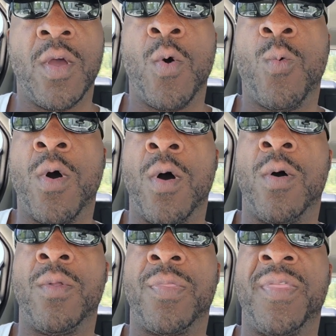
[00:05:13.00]

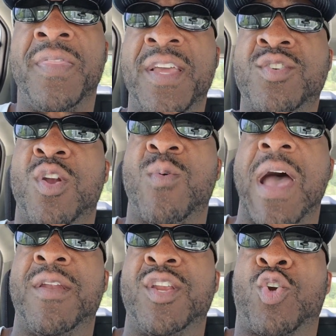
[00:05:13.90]
Well, then they turn
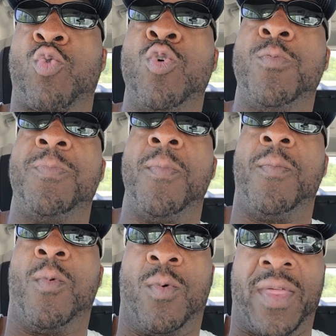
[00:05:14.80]
around and group
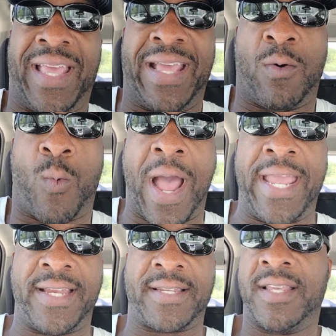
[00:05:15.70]

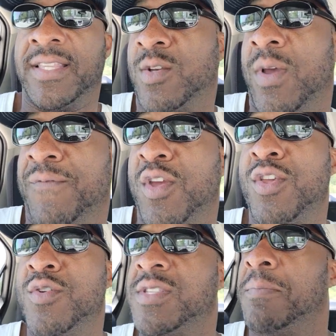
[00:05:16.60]
white. So if they're
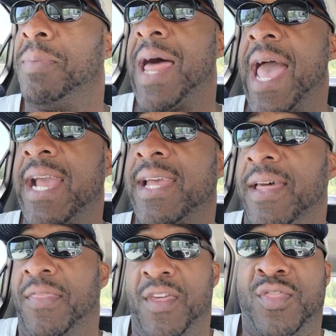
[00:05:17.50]
using black,
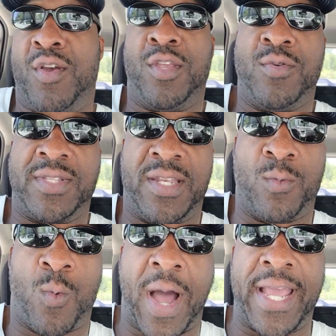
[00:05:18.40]
then they're
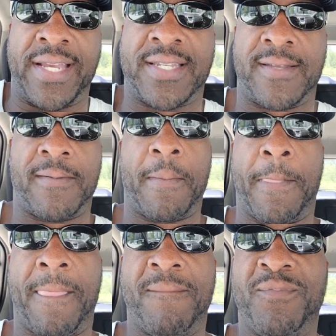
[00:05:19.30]
using white.
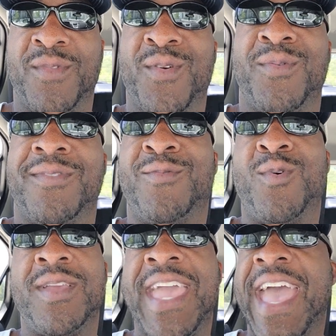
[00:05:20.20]

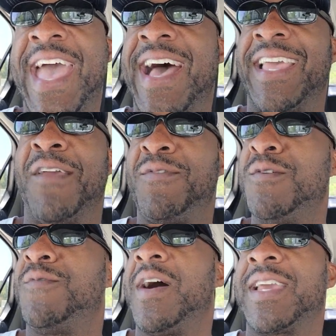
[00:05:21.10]
Well, yeah, if
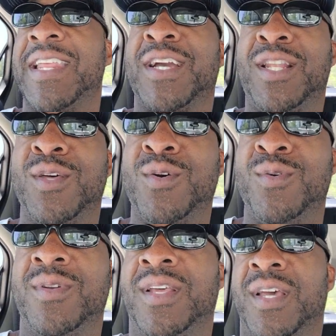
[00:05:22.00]
you fucking
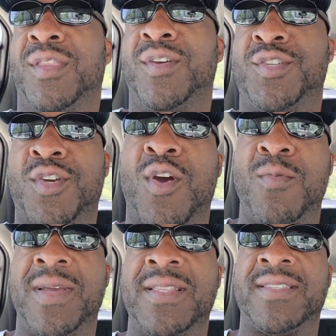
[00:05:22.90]
include the
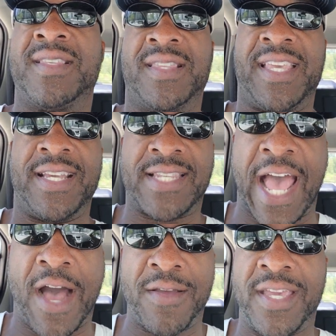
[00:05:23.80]
Germans, the
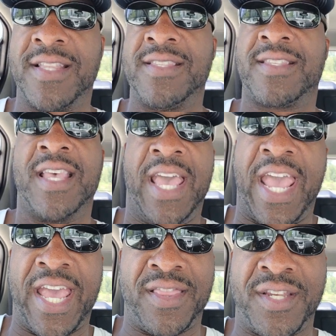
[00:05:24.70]
Italians,
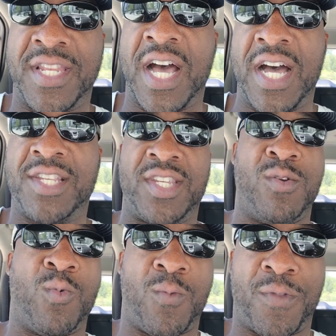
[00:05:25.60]
and the Dutch,
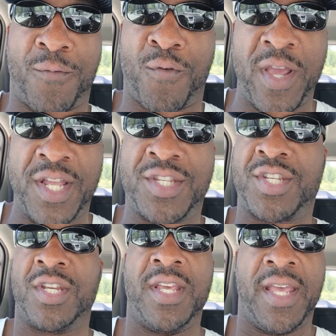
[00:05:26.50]
and the
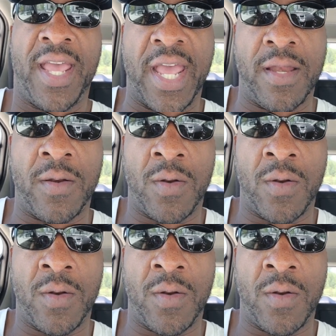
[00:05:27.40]
French, and